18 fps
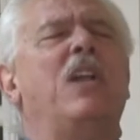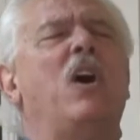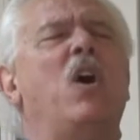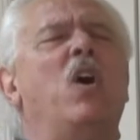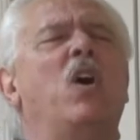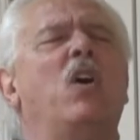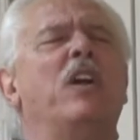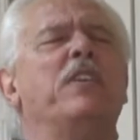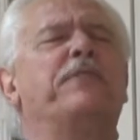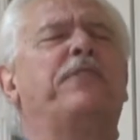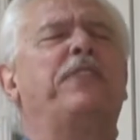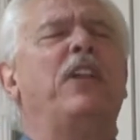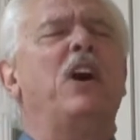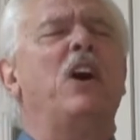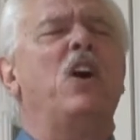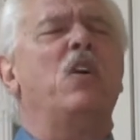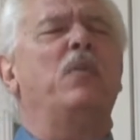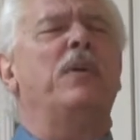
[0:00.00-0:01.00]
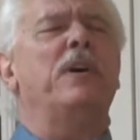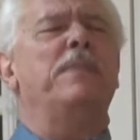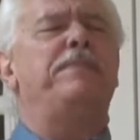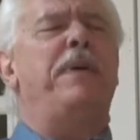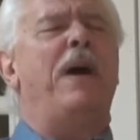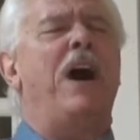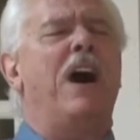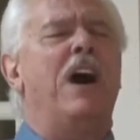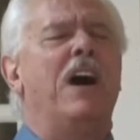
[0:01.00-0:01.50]
Lord flow
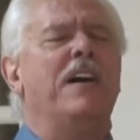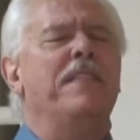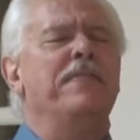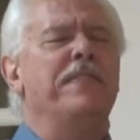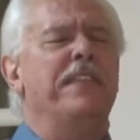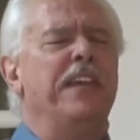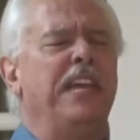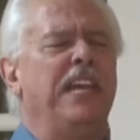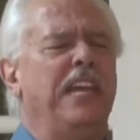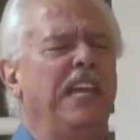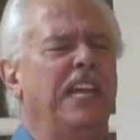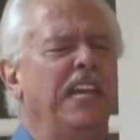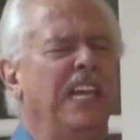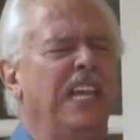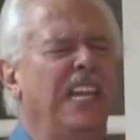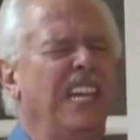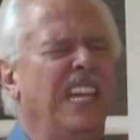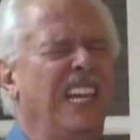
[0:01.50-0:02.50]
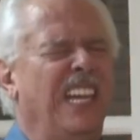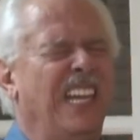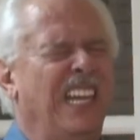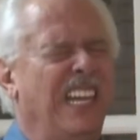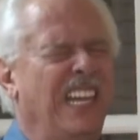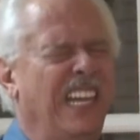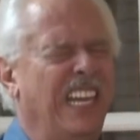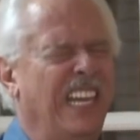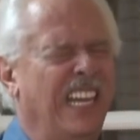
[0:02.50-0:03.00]
upon
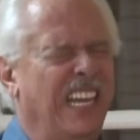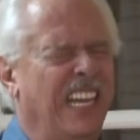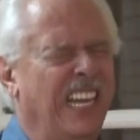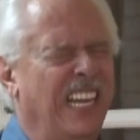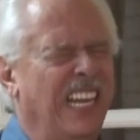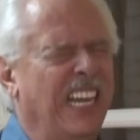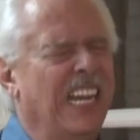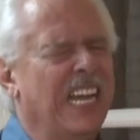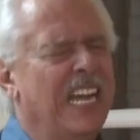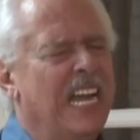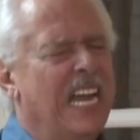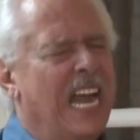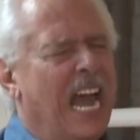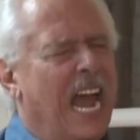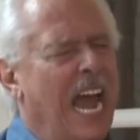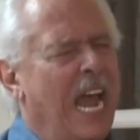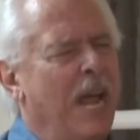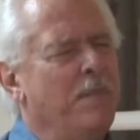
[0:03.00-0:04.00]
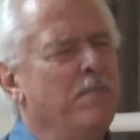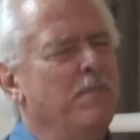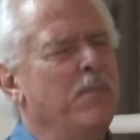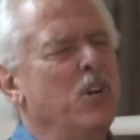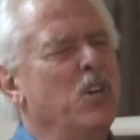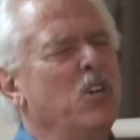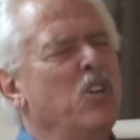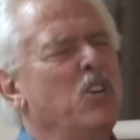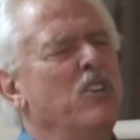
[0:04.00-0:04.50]
thee and
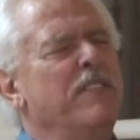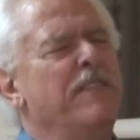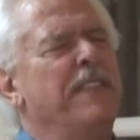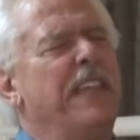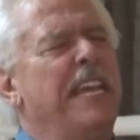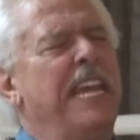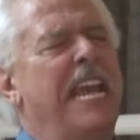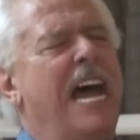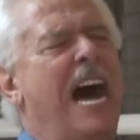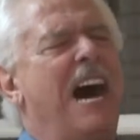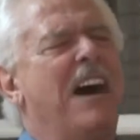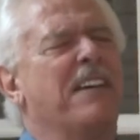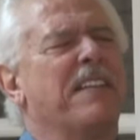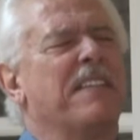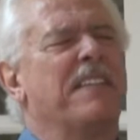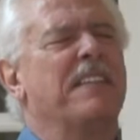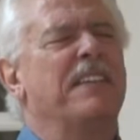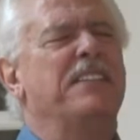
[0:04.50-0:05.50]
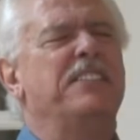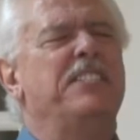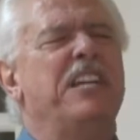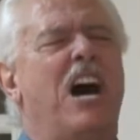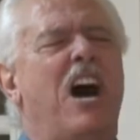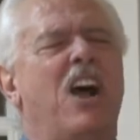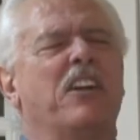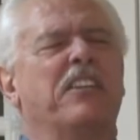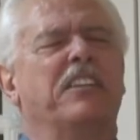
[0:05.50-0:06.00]
move thee out of the
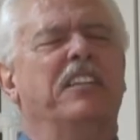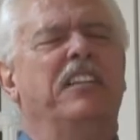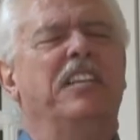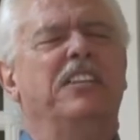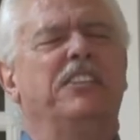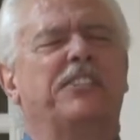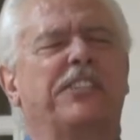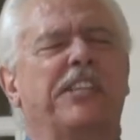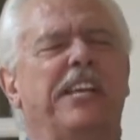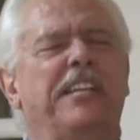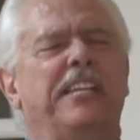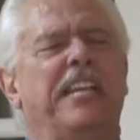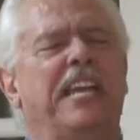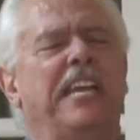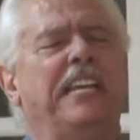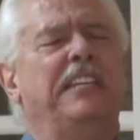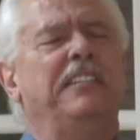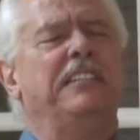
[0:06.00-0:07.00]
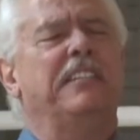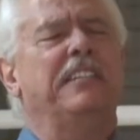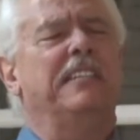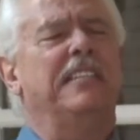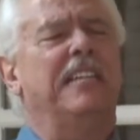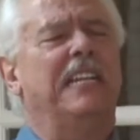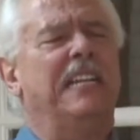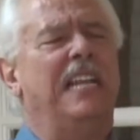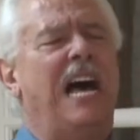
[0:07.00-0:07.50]
darkness and into
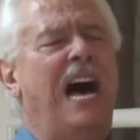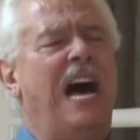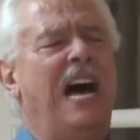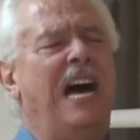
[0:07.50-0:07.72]
the light.